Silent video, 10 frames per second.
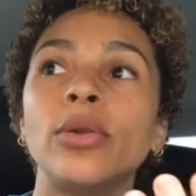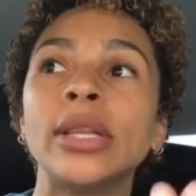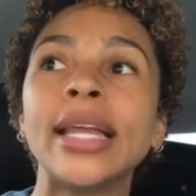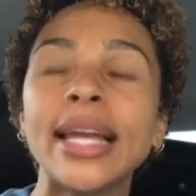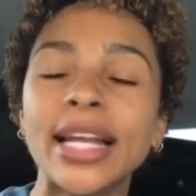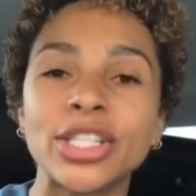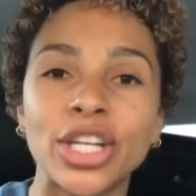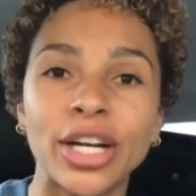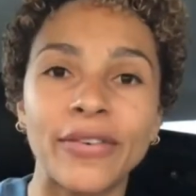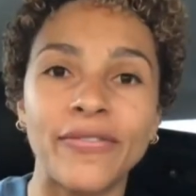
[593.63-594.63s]
lean
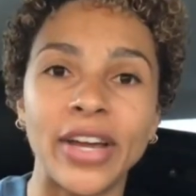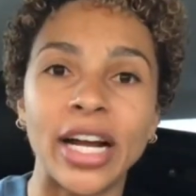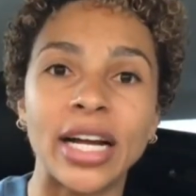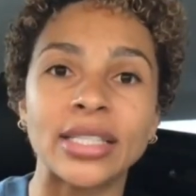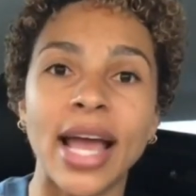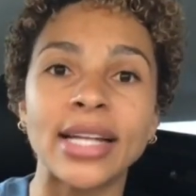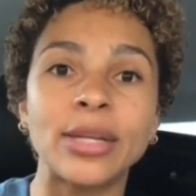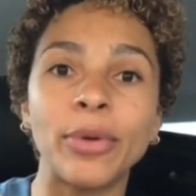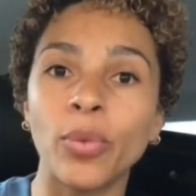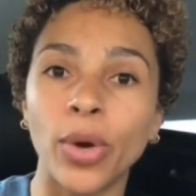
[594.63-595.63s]
into your fears and
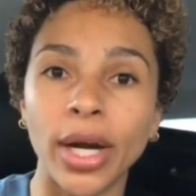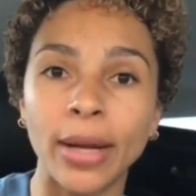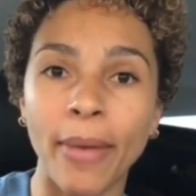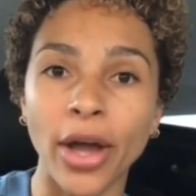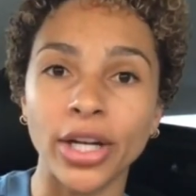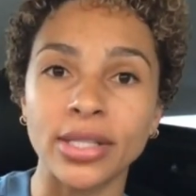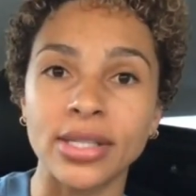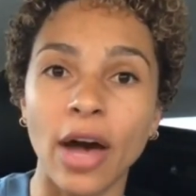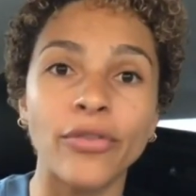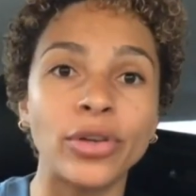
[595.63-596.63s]
to be worried about
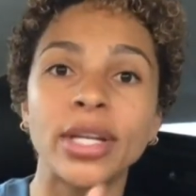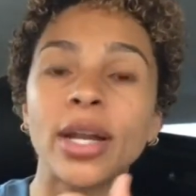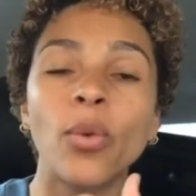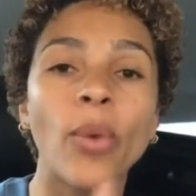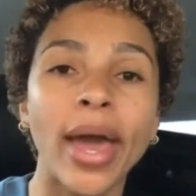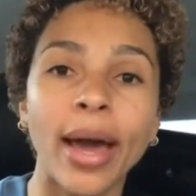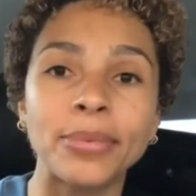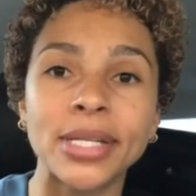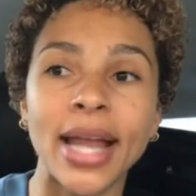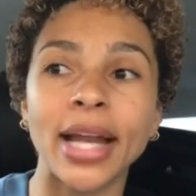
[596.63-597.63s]
yourself. You didn't wake
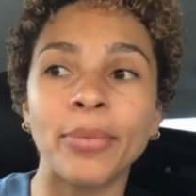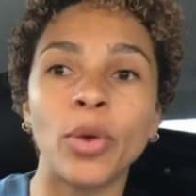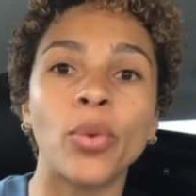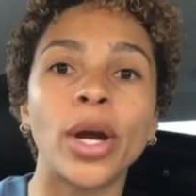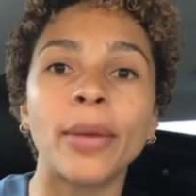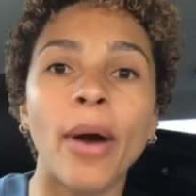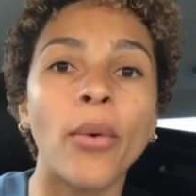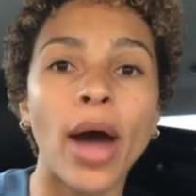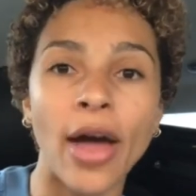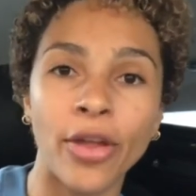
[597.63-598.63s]
up today to be worried
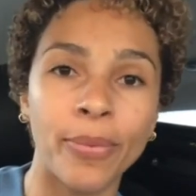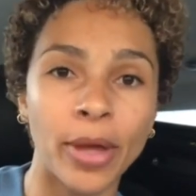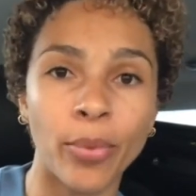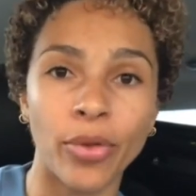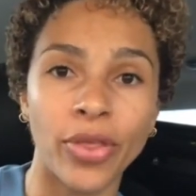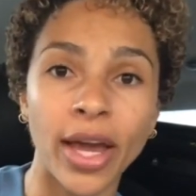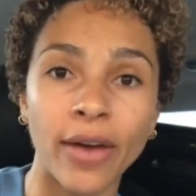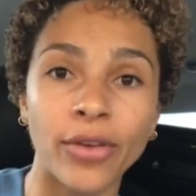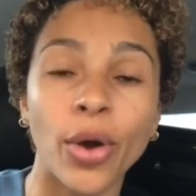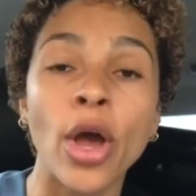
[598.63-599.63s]
about what other people think
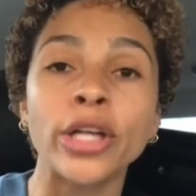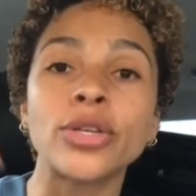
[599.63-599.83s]
of you.